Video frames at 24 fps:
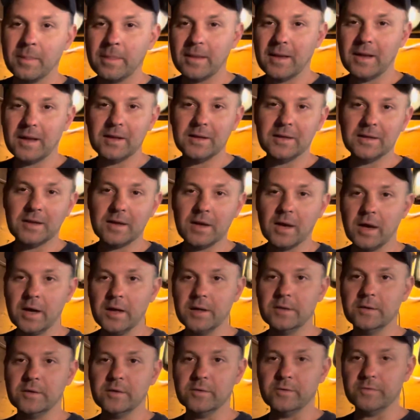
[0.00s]
any
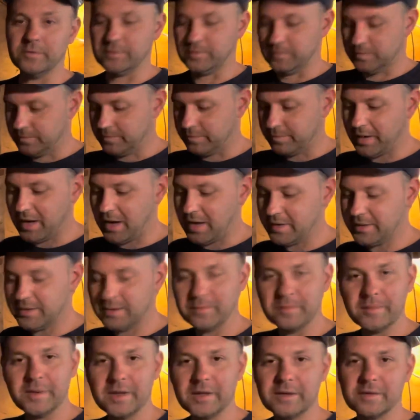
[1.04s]
kind of
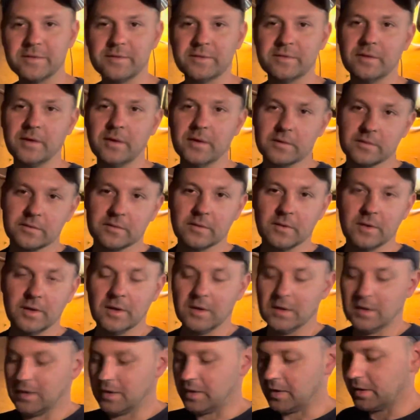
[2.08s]
potting mix. Like
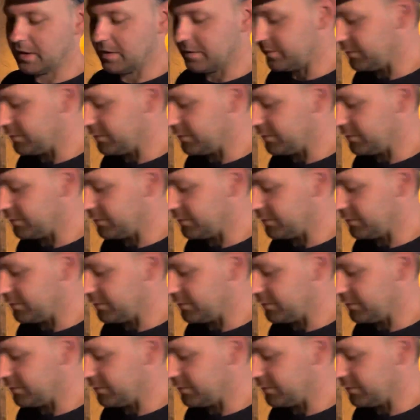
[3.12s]
I got